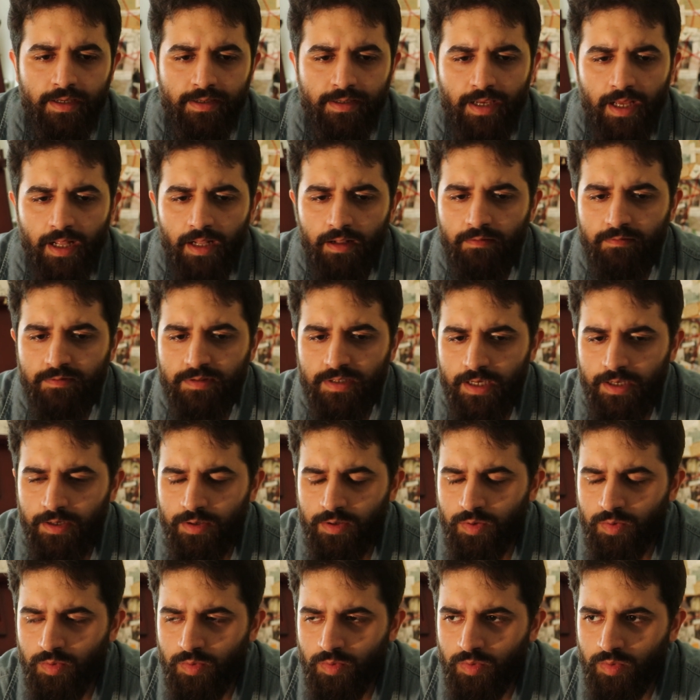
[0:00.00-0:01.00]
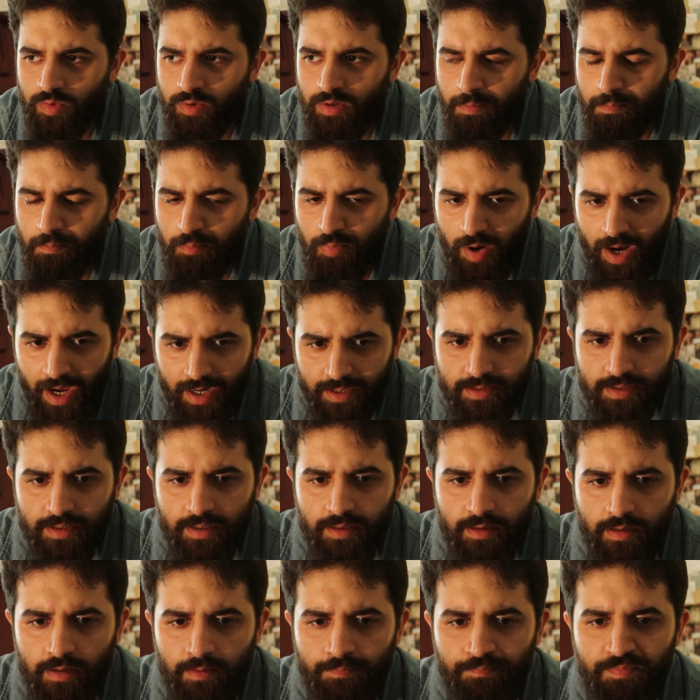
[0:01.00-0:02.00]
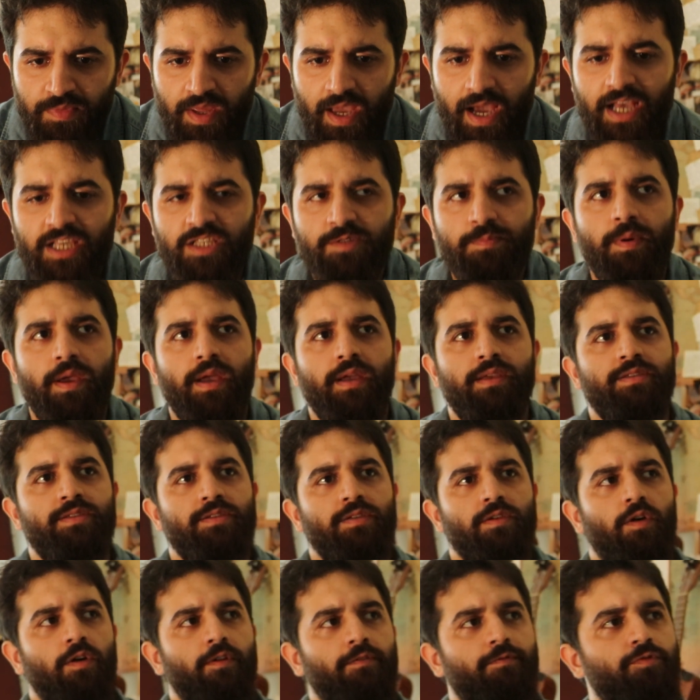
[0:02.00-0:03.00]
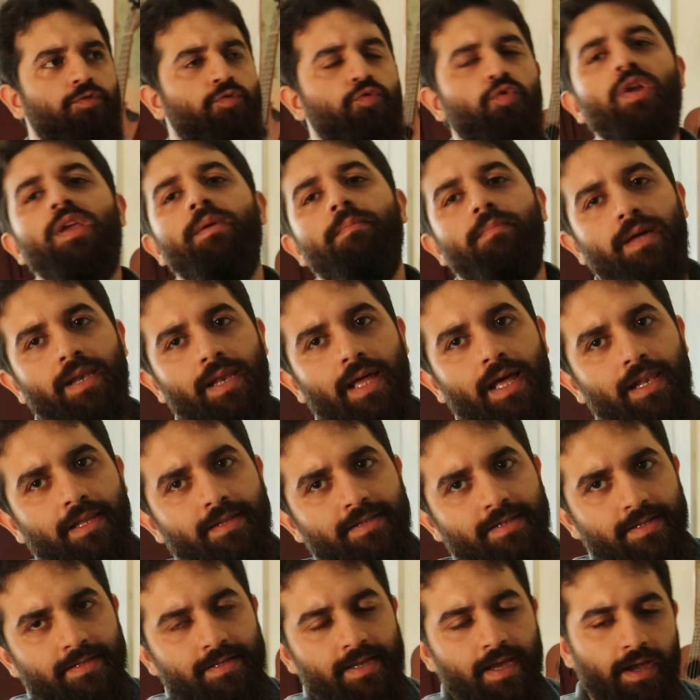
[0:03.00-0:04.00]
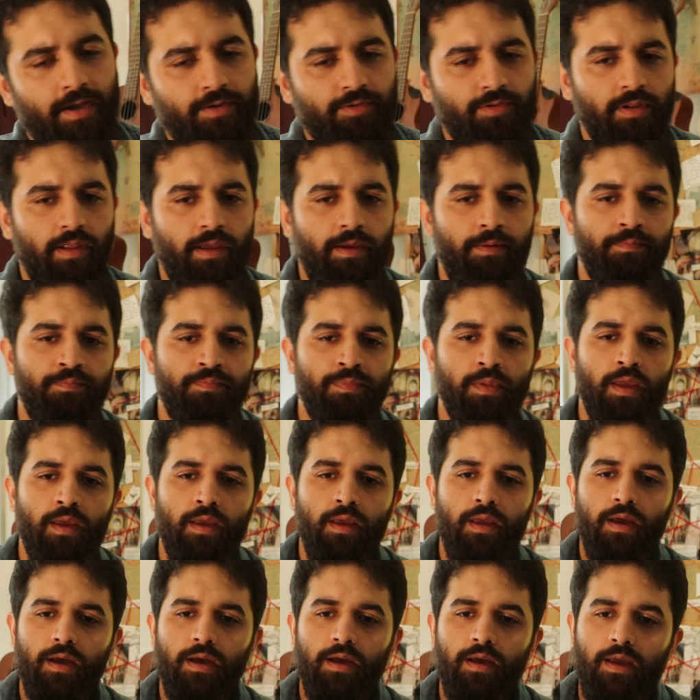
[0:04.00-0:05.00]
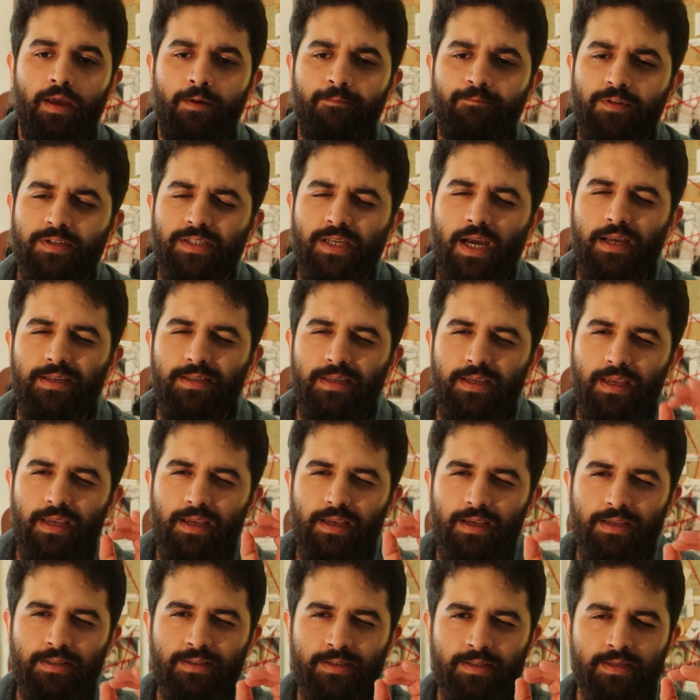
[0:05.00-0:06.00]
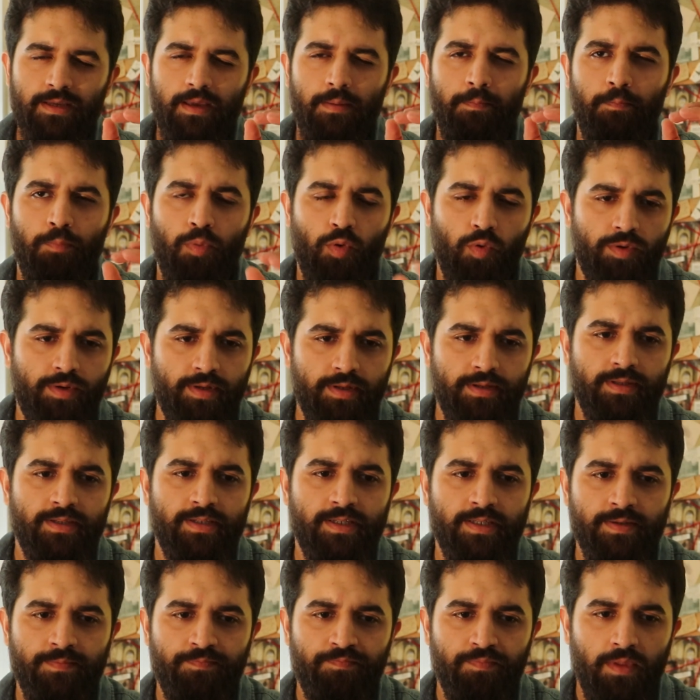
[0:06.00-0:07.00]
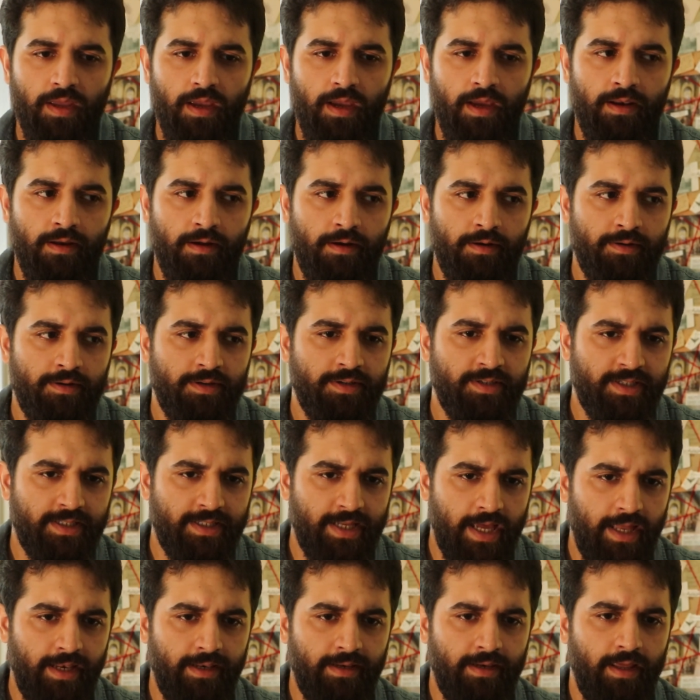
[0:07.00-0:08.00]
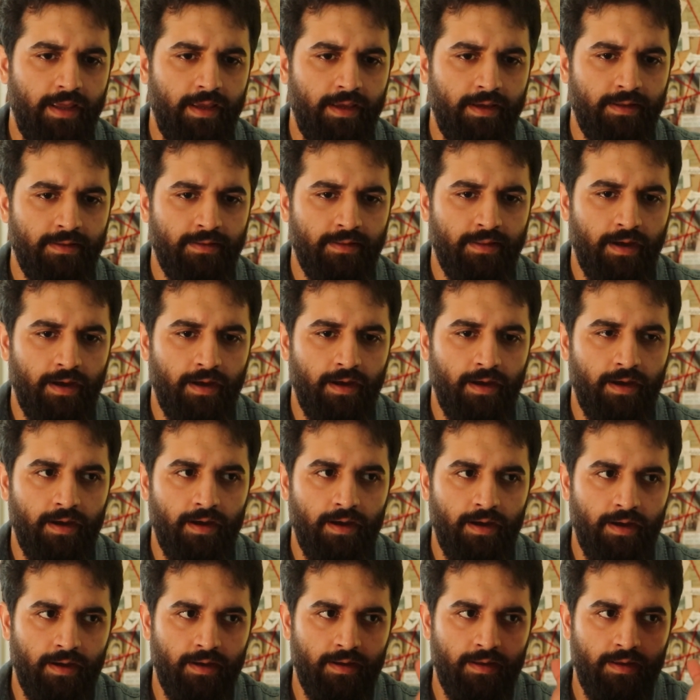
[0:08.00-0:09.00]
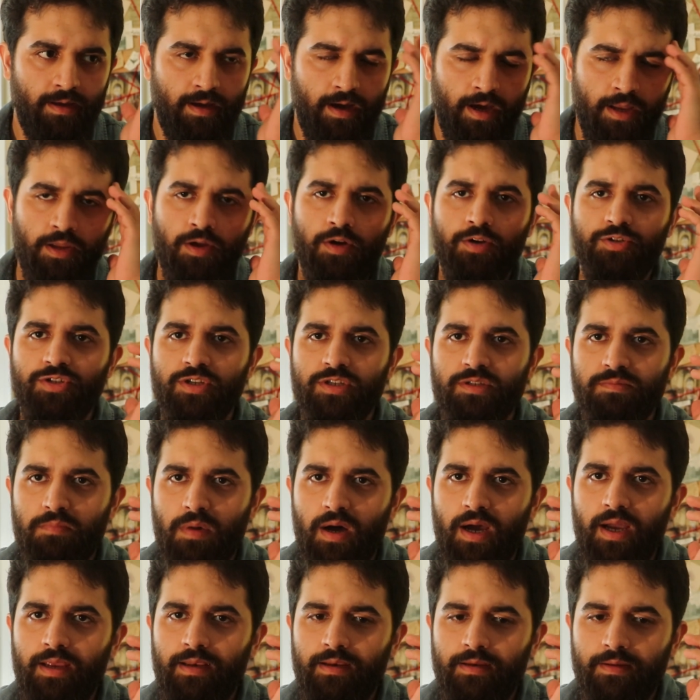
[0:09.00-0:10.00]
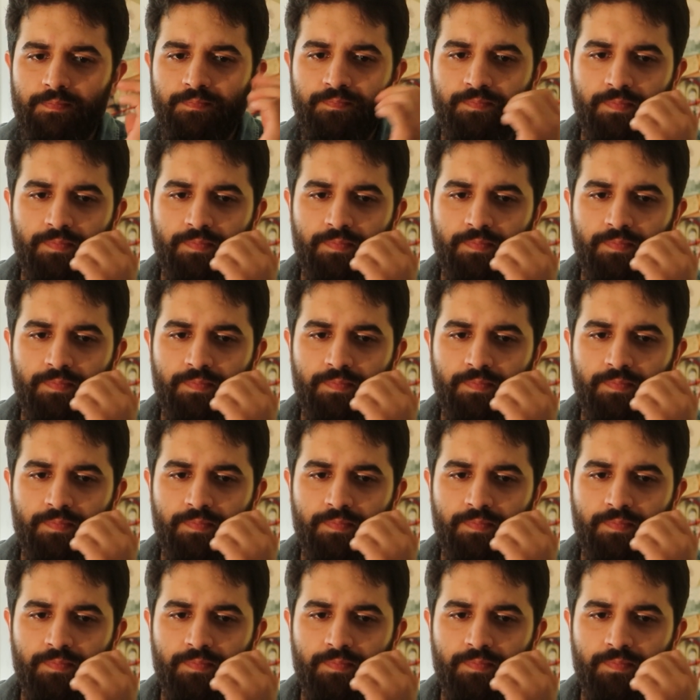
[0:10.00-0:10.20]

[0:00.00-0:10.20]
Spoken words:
delves into the practical aspects of dream analysis, actually, emphasizing its importance in understanding the unconscious mind.